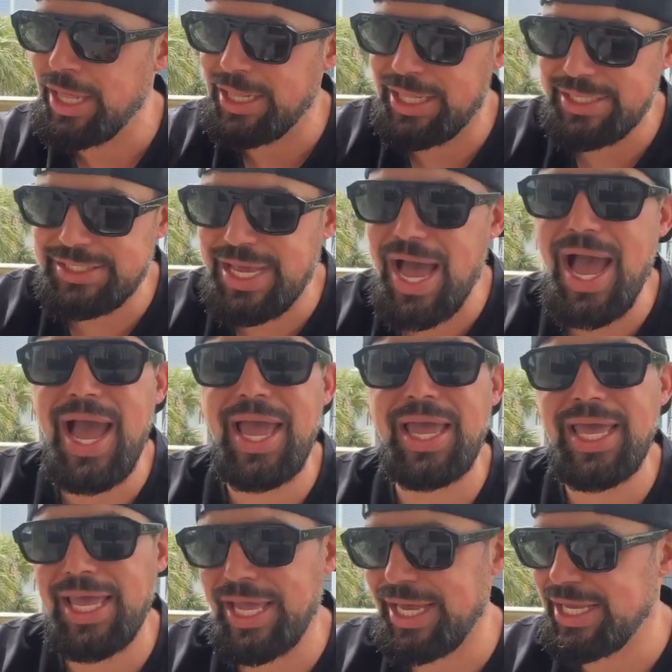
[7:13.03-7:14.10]
This guy
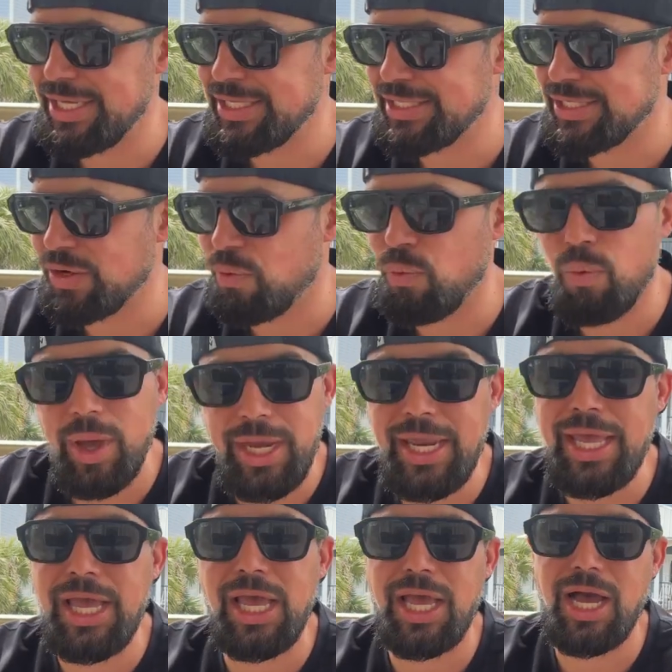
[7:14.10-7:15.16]
is
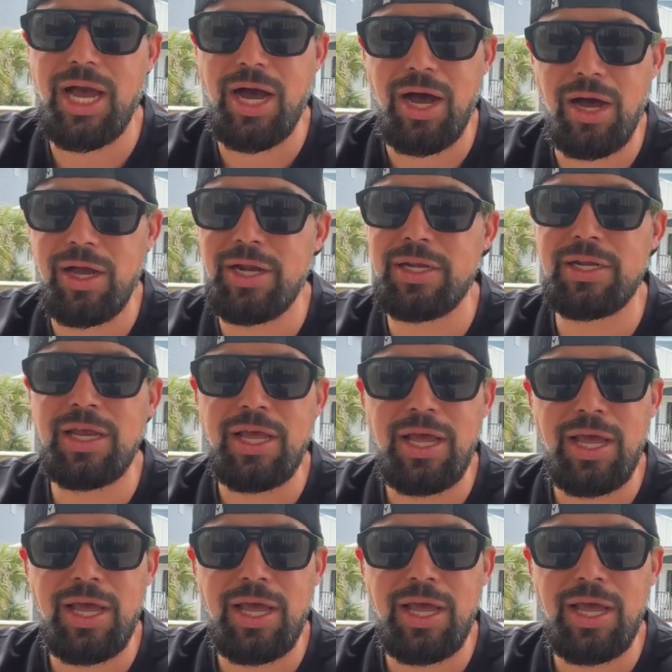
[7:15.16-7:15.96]
winning on